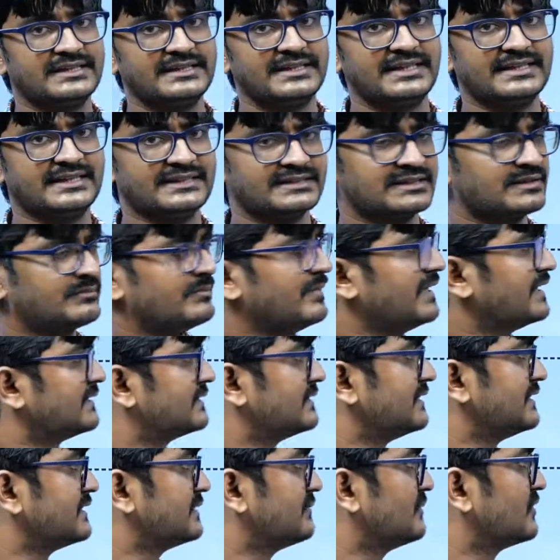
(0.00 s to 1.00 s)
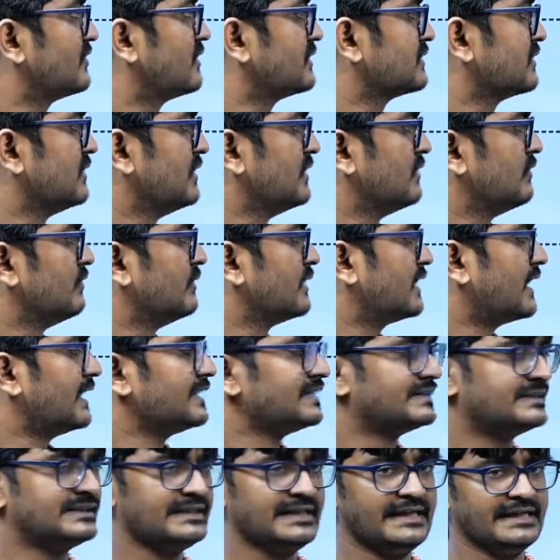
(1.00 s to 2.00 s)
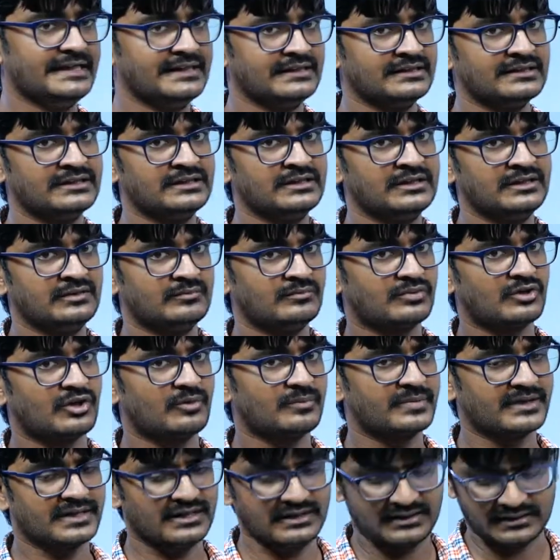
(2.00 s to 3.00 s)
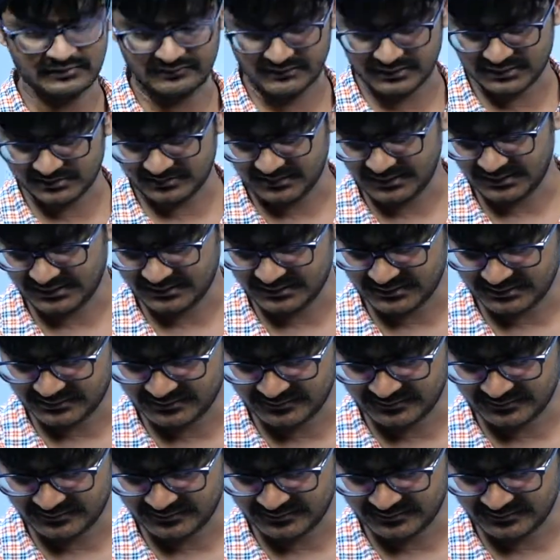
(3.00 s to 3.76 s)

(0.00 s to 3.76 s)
that doesn't make sense because we can't see it properly in the first place.